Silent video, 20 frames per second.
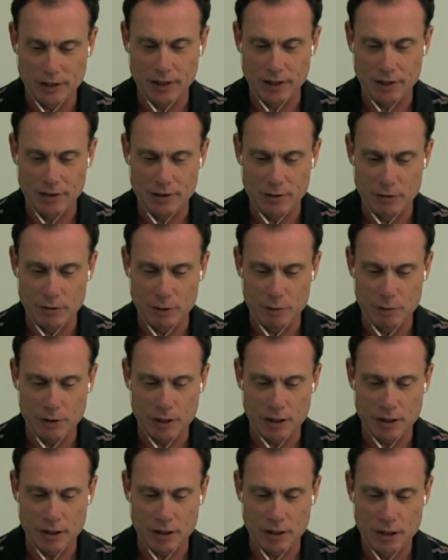uh, so to
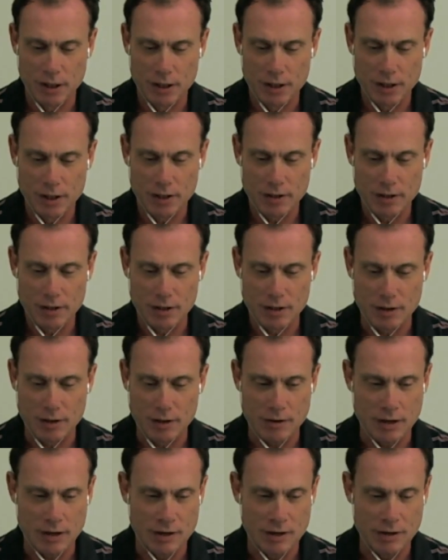speak, and
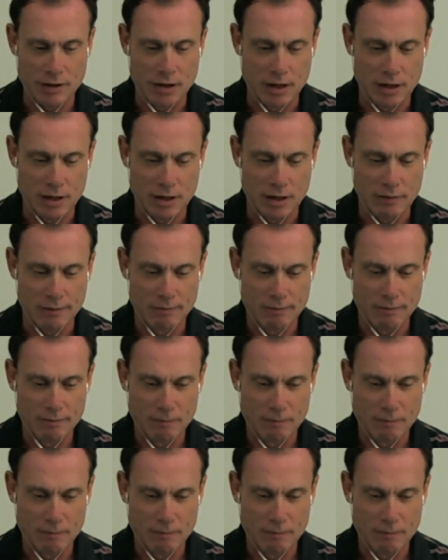then. Um,